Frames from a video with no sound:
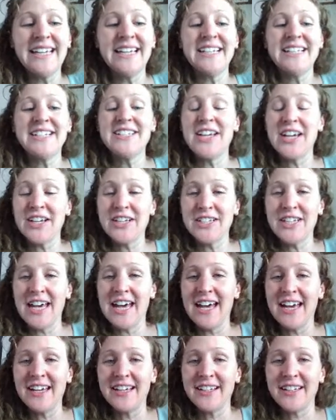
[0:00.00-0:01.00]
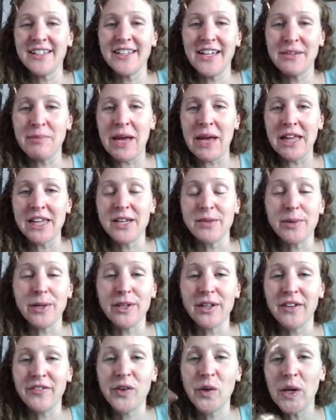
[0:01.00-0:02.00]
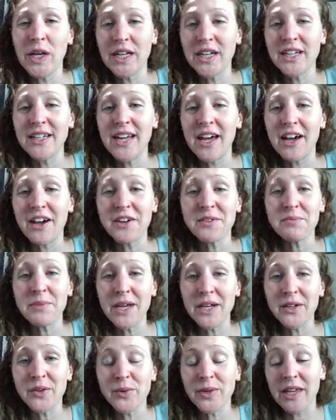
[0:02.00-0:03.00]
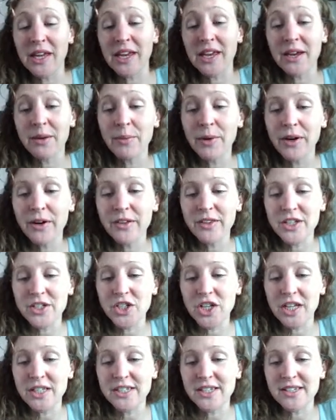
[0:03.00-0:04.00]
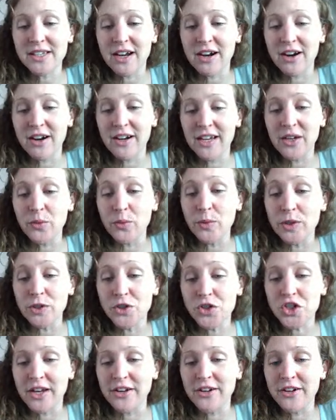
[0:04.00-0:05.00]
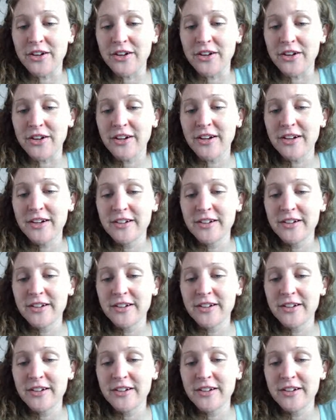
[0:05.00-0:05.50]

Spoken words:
ductile and malleable. If you hit a nonmetal with a hammer, the chances are it will shatter.